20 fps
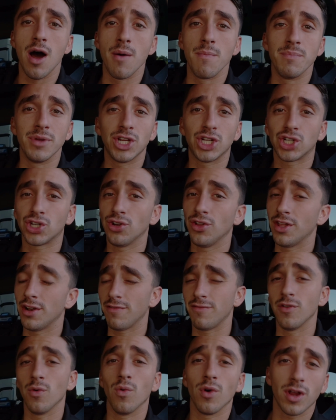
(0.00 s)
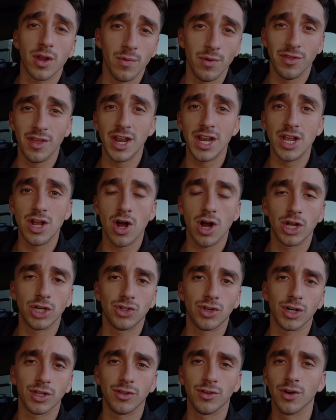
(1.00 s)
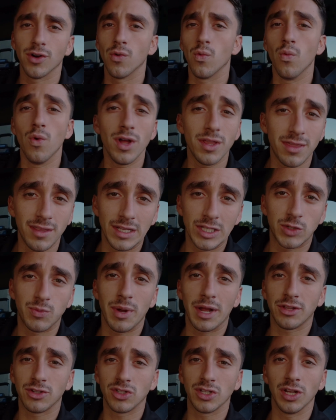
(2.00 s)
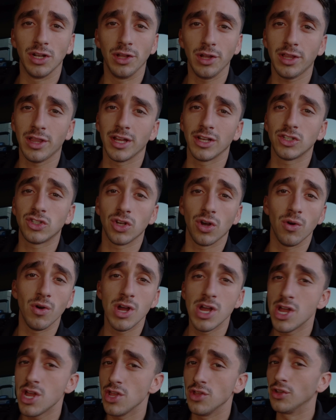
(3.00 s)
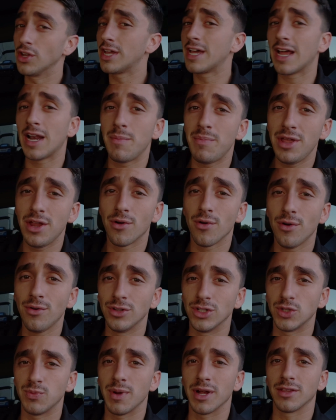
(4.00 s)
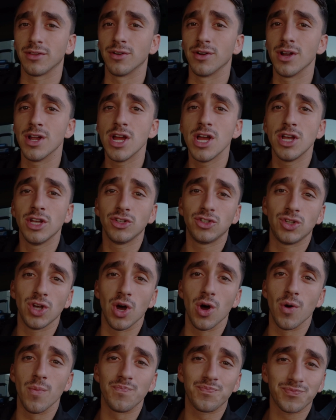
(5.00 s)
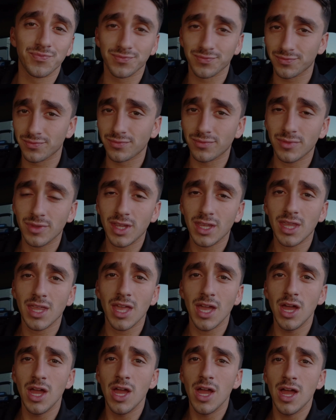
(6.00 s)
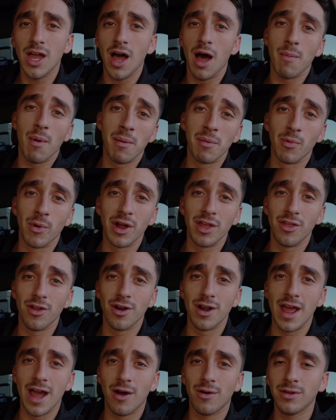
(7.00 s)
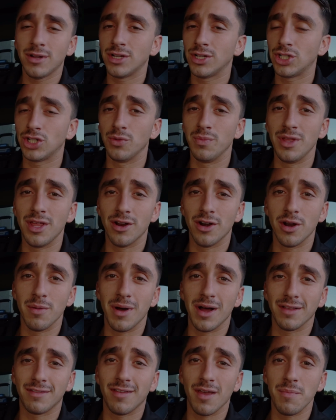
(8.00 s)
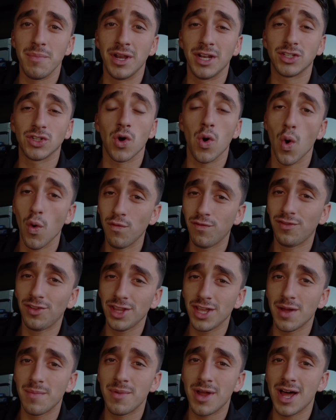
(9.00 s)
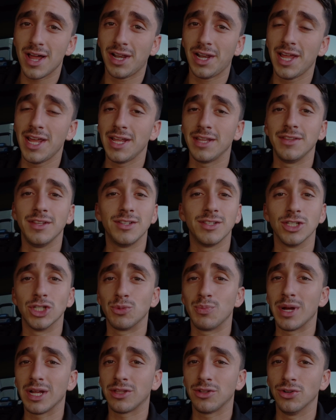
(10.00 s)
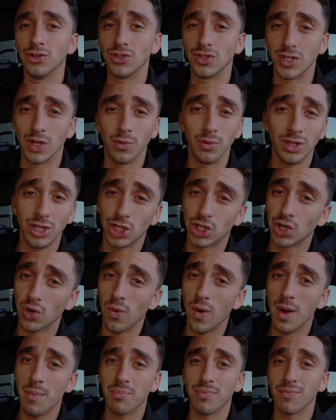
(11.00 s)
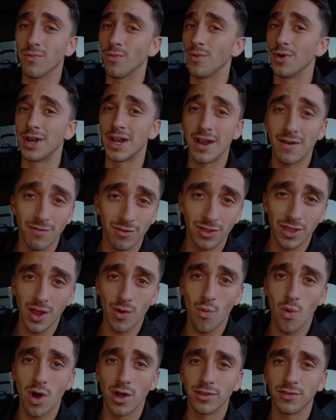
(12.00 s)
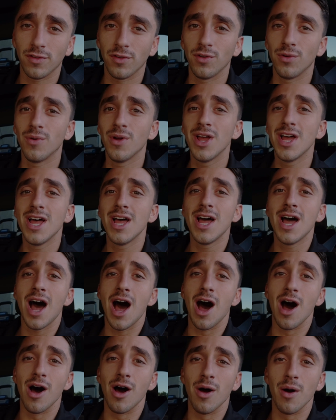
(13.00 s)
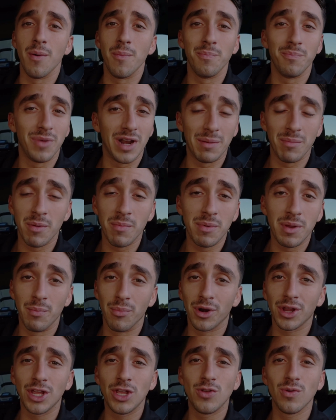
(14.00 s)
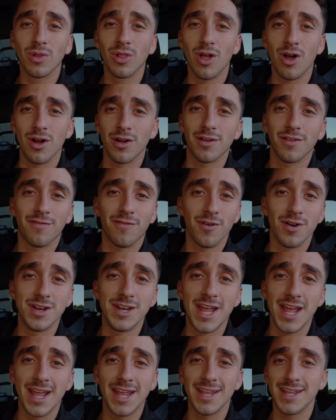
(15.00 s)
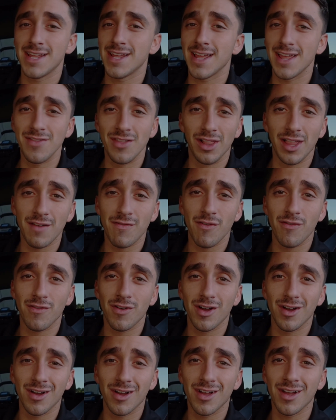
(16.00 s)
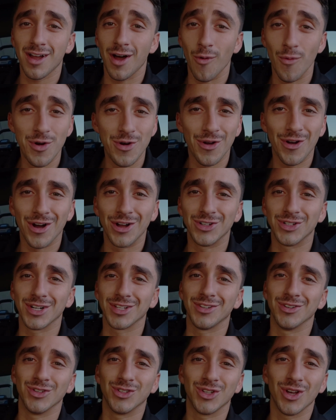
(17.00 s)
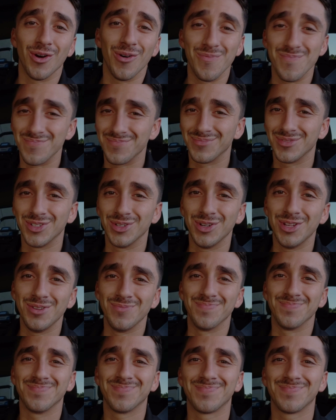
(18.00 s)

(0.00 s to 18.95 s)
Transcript: make sure that if you're working with any contractor, what the inspector is going to look like, so you can kind of be your own inspector. So I'm on my way there now. Should be there in about 10 minutes. Hopefully I'm not late. These inspectors, they really show up whenever they want to. But I'm going to be bringing you along for a day in the life of a window contractor. So tune in.